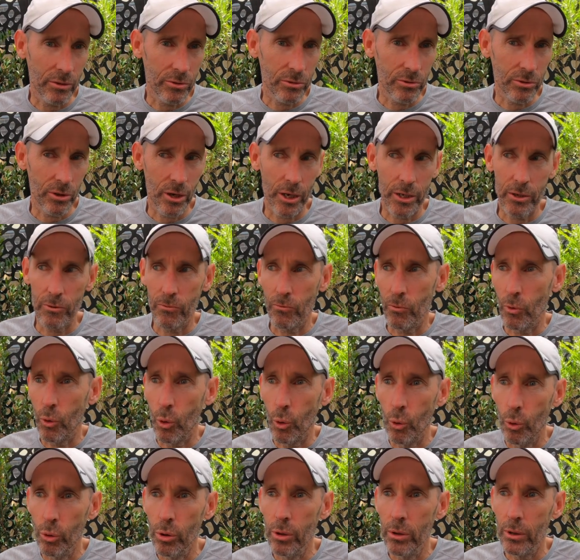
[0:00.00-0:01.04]
It's kind of
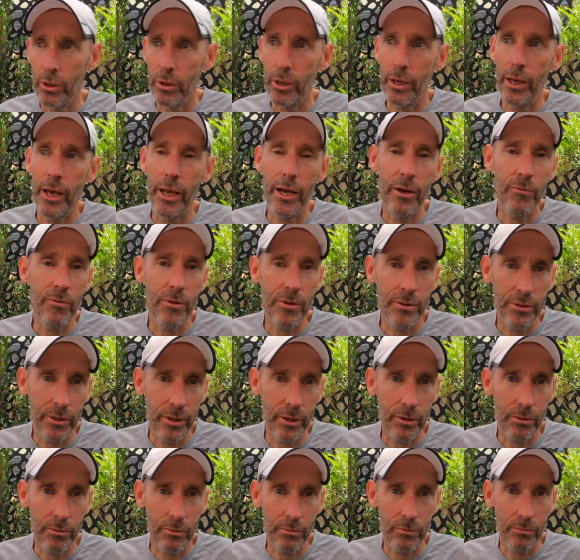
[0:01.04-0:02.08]
good at
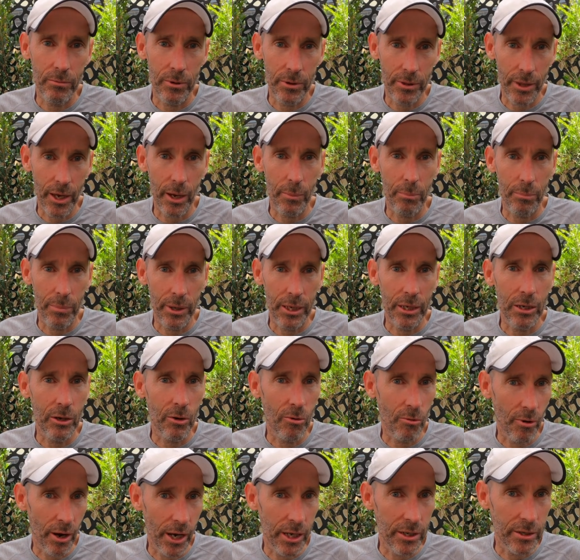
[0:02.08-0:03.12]
everything without being
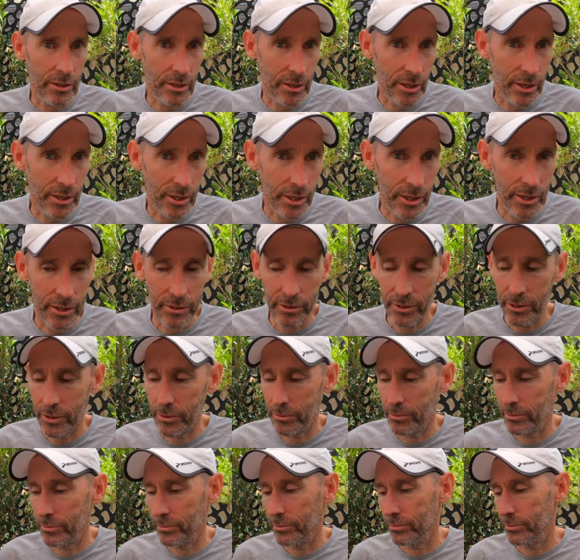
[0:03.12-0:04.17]
great at
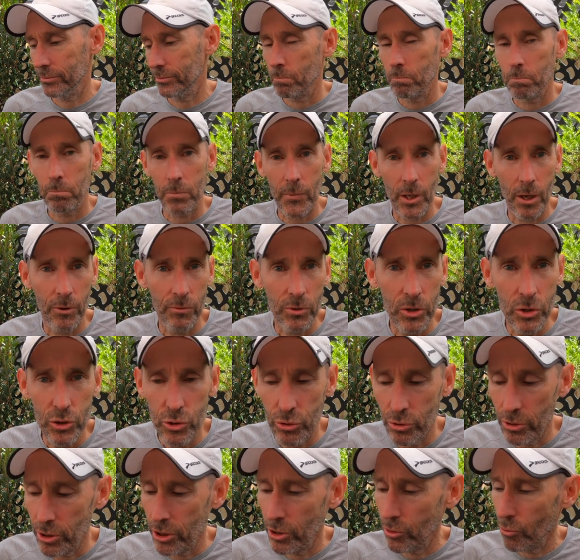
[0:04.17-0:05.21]
anything. I've
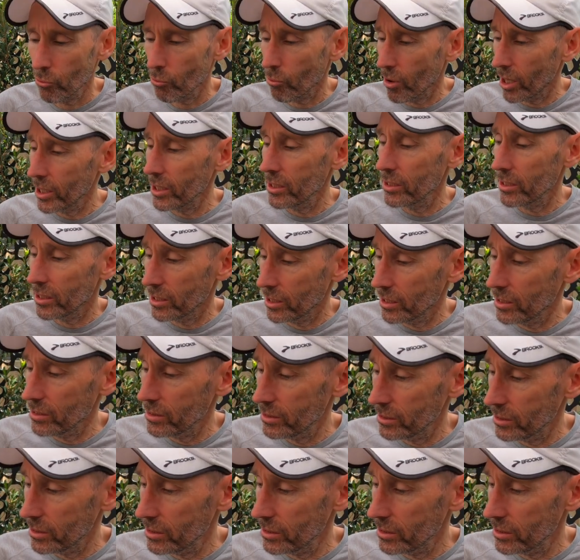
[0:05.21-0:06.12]
enjoyed running in